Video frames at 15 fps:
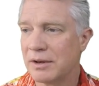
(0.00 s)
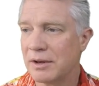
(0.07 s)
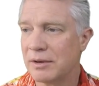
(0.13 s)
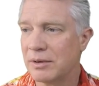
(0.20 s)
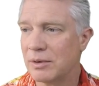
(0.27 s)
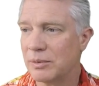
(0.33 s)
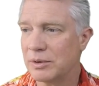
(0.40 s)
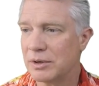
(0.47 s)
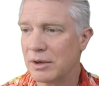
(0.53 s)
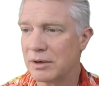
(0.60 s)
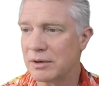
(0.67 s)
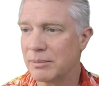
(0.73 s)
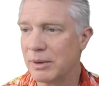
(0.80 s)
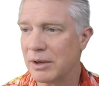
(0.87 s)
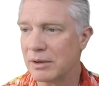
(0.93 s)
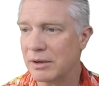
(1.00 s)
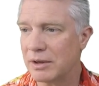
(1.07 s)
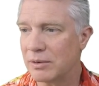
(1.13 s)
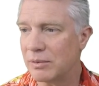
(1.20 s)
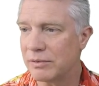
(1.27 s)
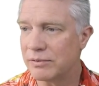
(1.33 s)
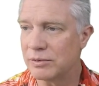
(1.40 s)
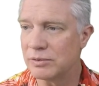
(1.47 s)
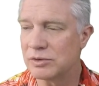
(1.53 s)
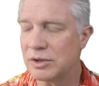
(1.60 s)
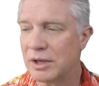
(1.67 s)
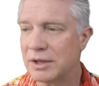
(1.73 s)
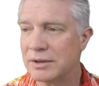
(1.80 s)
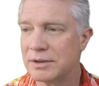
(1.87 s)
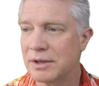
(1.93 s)
that we talked about, like what food
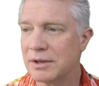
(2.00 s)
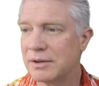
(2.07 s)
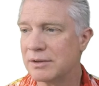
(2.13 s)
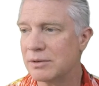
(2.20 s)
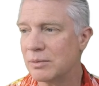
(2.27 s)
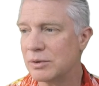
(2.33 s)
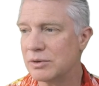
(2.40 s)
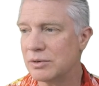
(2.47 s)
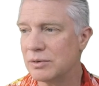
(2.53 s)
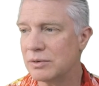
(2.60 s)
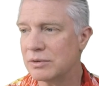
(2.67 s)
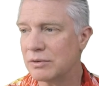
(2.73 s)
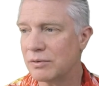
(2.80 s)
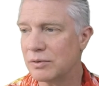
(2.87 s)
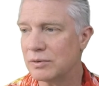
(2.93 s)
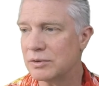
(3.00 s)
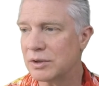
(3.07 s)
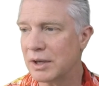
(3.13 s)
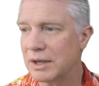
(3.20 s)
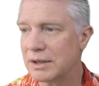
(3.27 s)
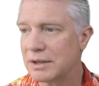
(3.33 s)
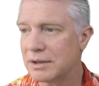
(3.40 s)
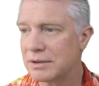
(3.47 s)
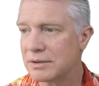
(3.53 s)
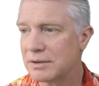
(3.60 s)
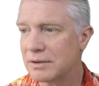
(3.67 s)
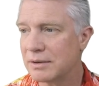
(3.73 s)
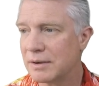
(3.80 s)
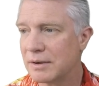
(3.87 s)
science is and what you do as a food scientist.